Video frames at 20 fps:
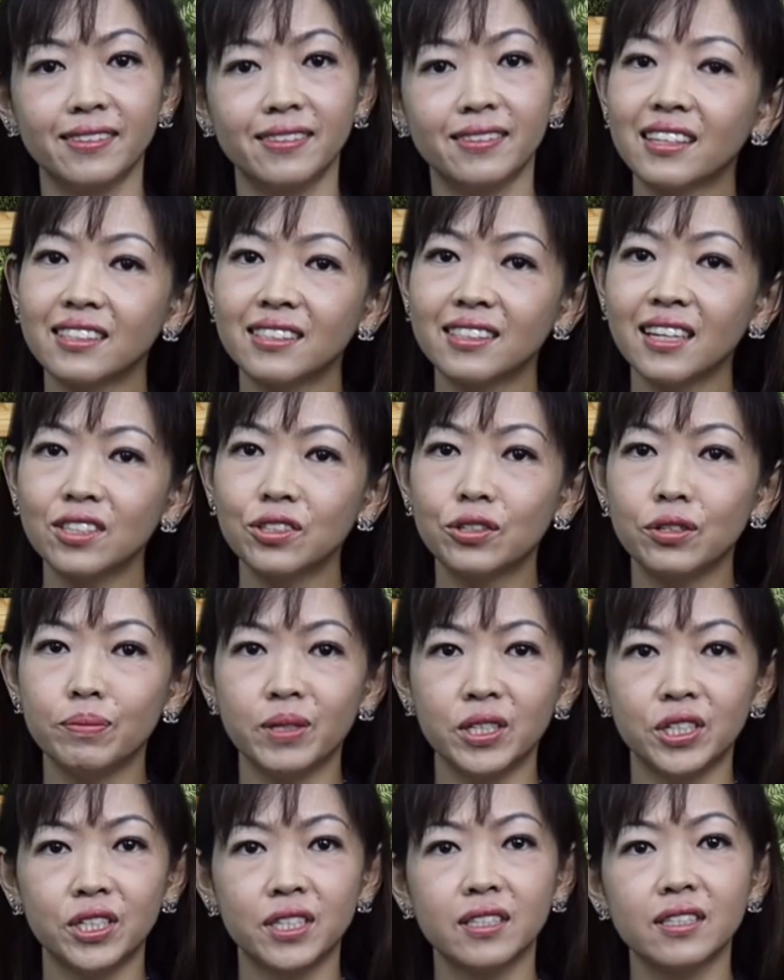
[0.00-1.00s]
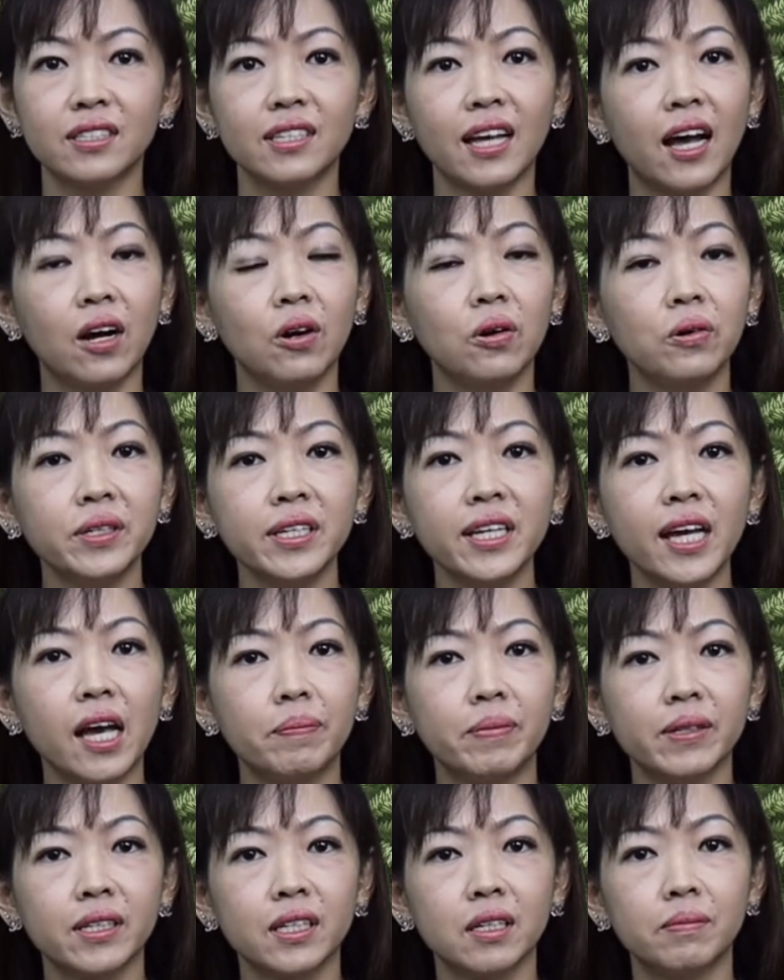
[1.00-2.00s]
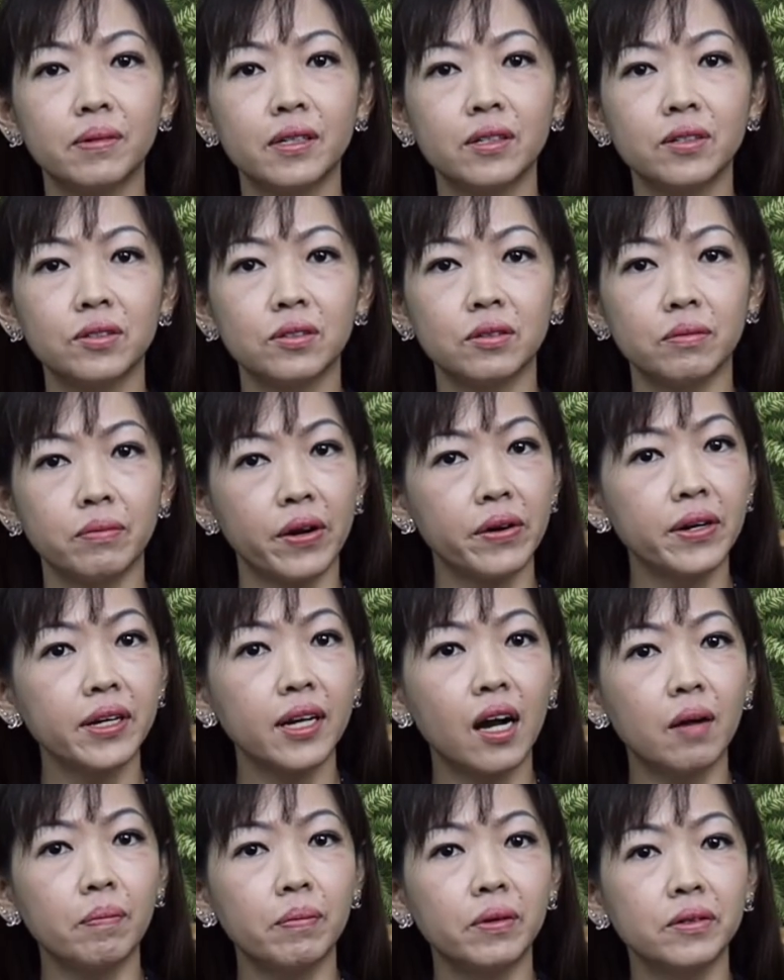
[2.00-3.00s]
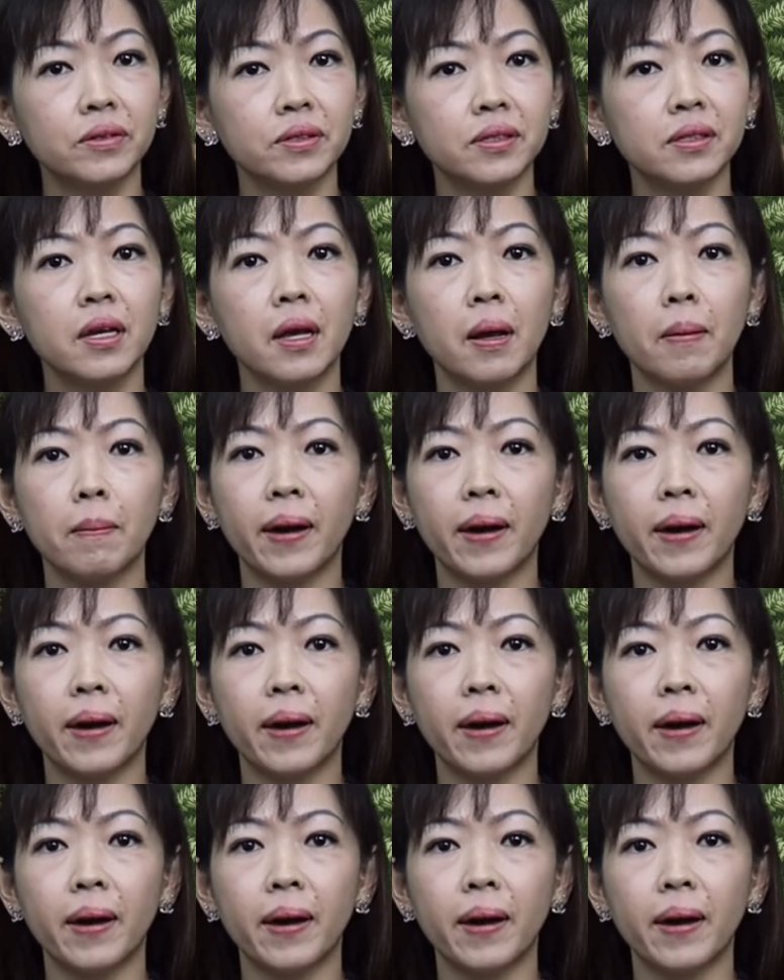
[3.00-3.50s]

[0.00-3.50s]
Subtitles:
as such remissions are only applicable to married couples